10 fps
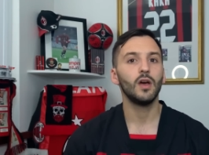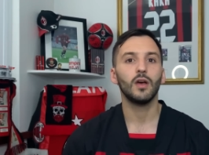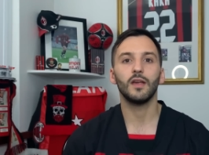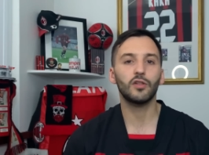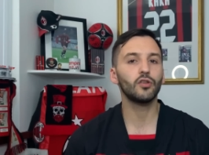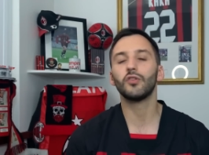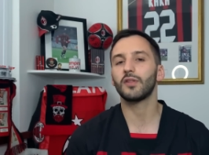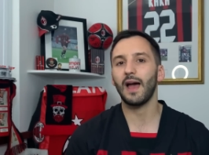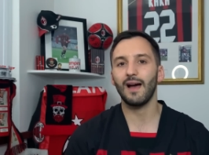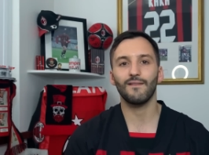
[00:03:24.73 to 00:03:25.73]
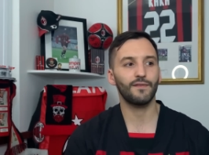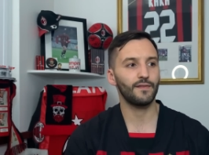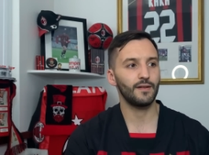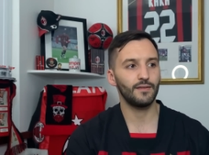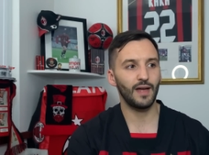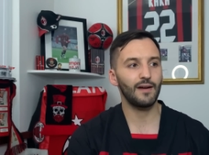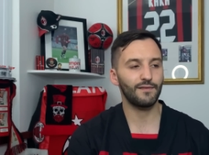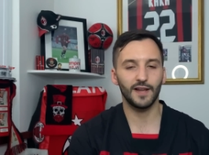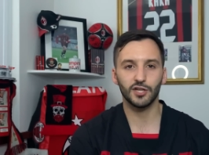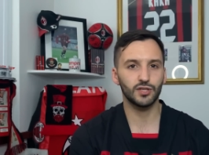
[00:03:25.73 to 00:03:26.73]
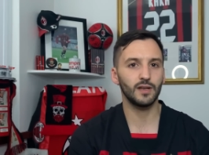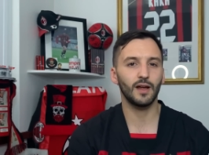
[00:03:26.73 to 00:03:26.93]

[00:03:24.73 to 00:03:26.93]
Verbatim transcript: It's good to have that fleshed in.